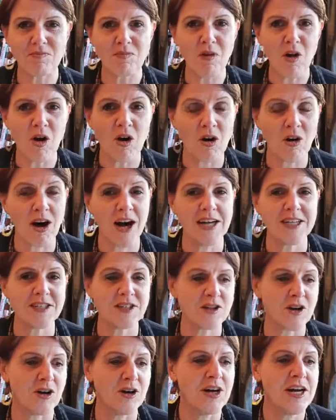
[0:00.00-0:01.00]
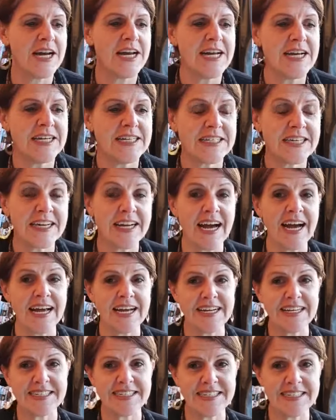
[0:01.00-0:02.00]
All right, so
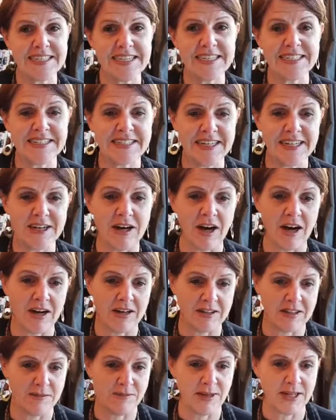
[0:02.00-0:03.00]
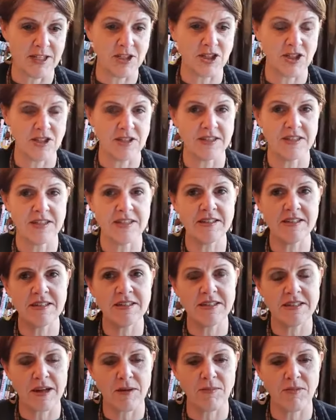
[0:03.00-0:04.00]
today, sinks in island benches. This
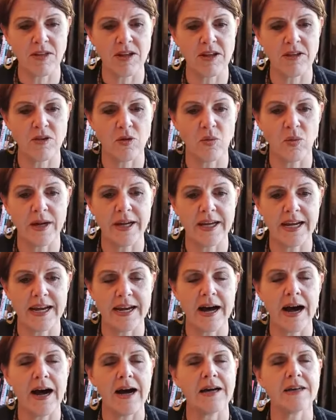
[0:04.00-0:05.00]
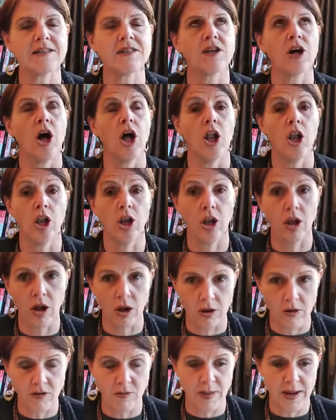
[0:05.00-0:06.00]
is something that we get asked a
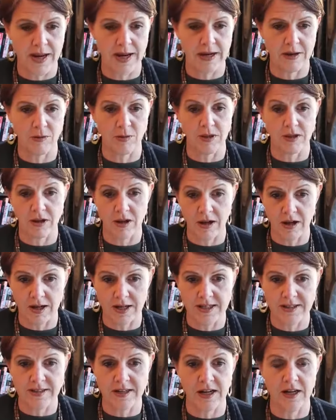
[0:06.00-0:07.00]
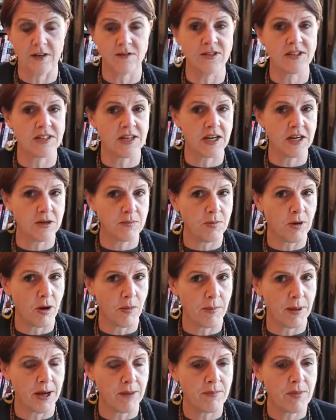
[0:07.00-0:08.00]
lot about with clients, and I've seen it
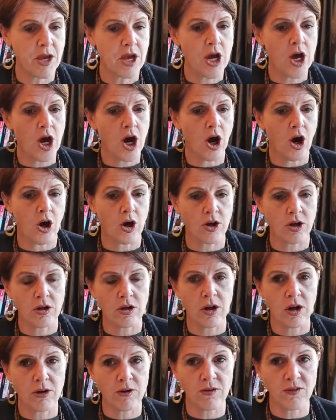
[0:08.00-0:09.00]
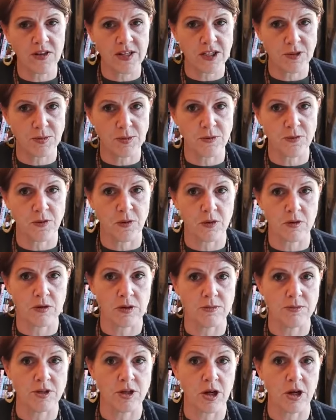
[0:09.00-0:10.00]
pop up on a lot of Facebook
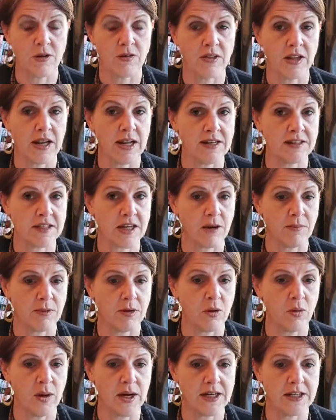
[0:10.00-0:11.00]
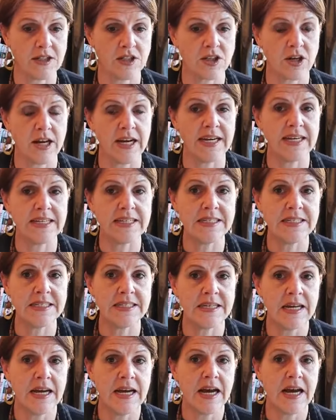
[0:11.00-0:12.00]
forums over the last couple of weeks. So it
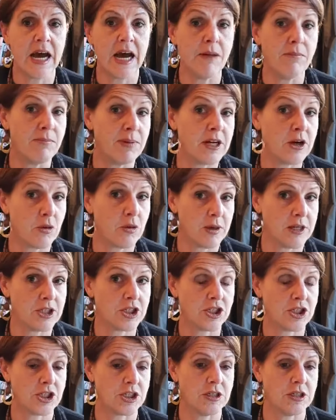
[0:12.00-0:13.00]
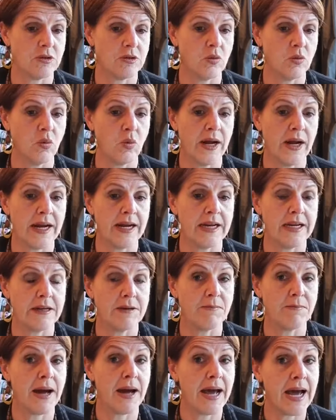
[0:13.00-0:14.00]
is a big question
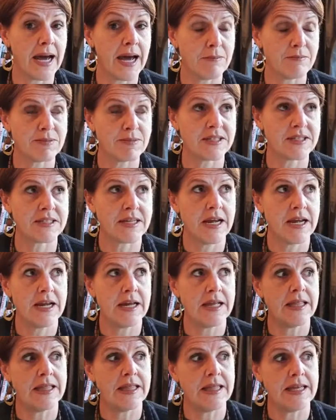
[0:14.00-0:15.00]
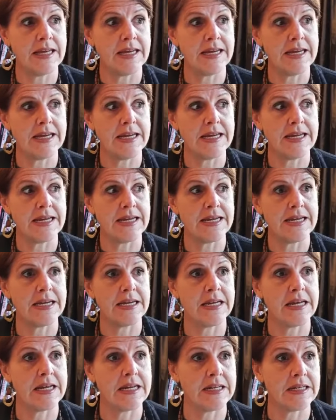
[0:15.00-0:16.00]
when perhaps
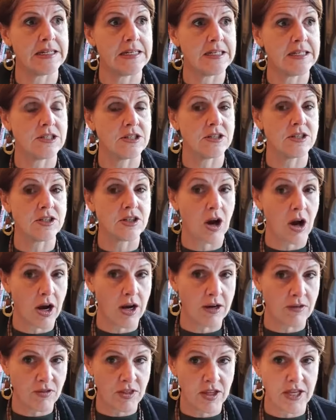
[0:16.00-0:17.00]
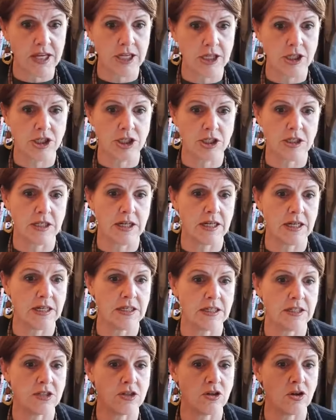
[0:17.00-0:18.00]
the design of the kitchen
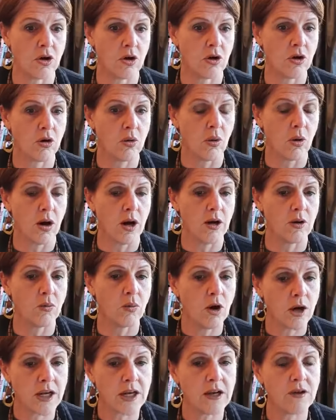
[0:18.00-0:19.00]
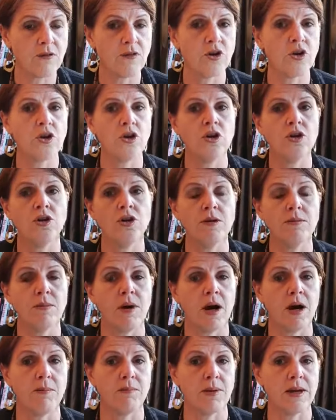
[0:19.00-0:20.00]
is not quite working for you. You
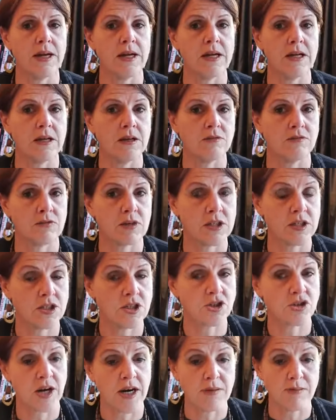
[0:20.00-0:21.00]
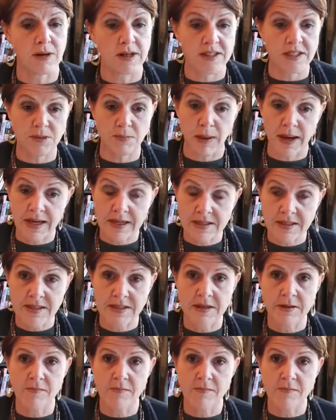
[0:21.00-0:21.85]
might be constrained by space.